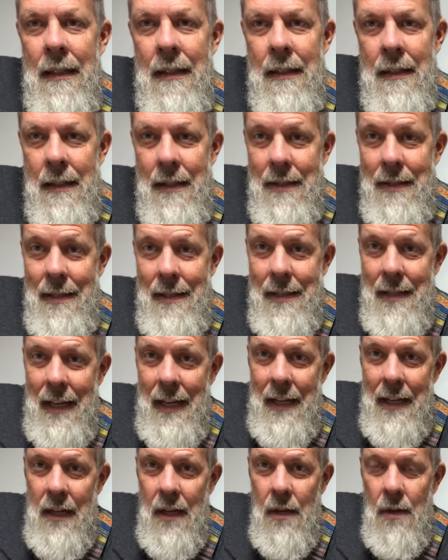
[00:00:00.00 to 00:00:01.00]
this C
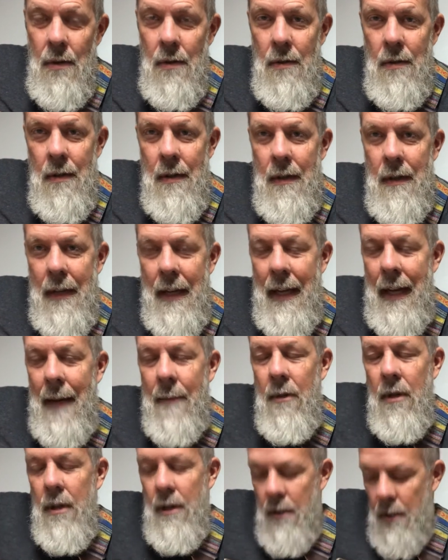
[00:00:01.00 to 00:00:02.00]
note, and
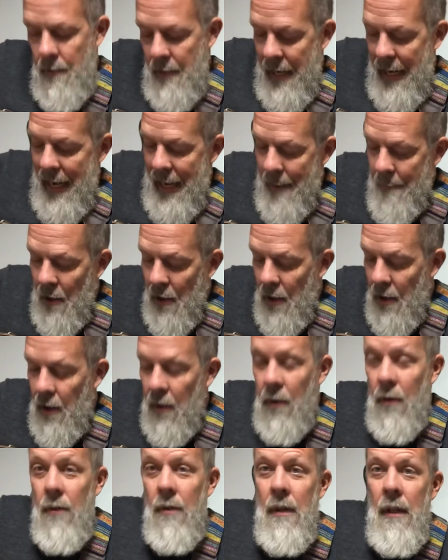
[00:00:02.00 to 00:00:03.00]
I'm going to do a
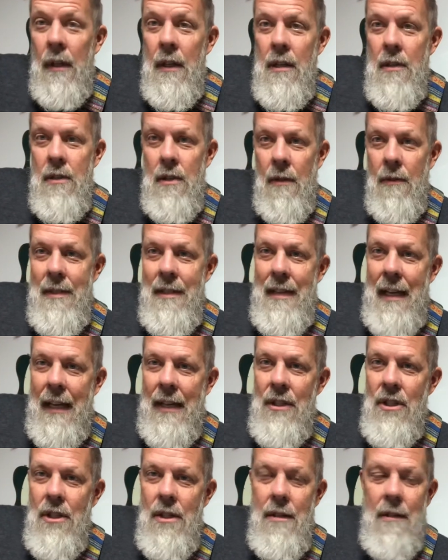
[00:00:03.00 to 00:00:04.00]
hammer-on. So
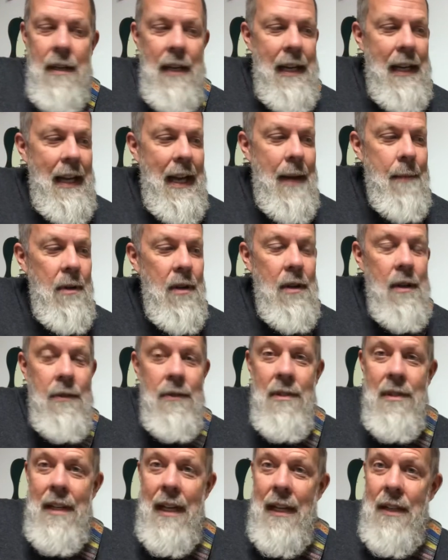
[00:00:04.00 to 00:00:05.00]
second string,
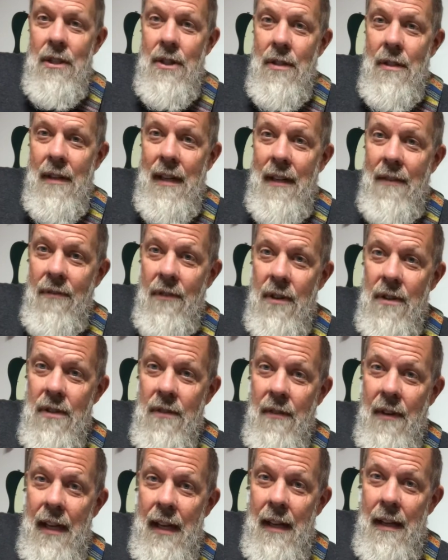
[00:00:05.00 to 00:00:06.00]
hammer-on, second string, first
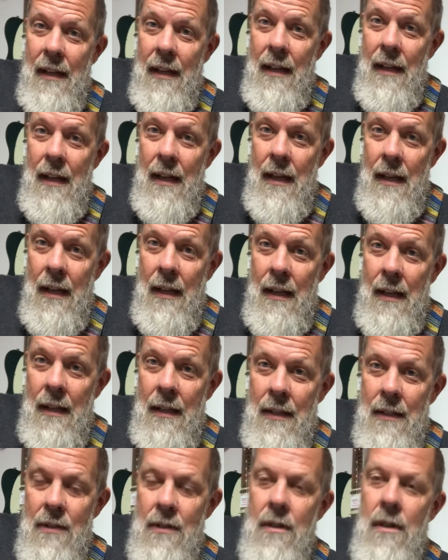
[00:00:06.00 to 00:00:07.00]
fret.
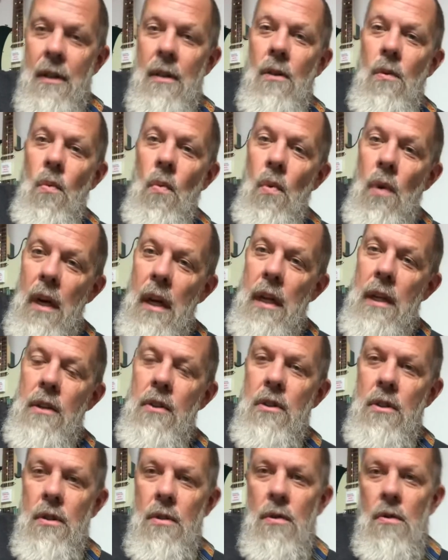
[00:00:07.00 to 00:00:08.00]
So
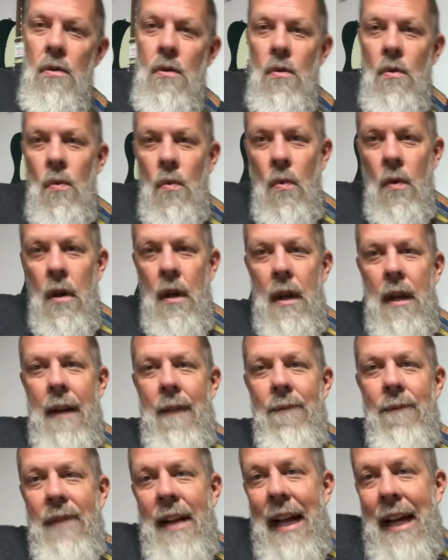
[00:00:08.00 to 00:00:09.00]
1, 2,
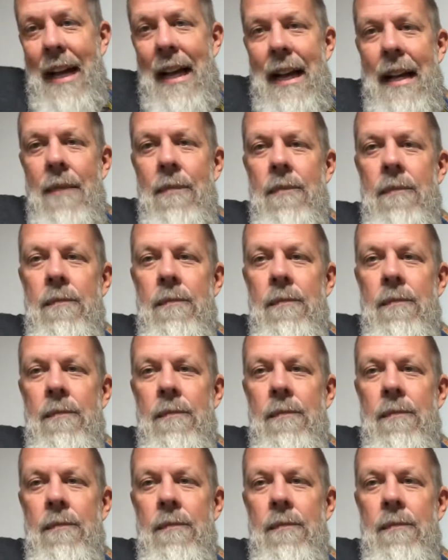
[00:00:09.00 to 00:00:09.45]
1, 5.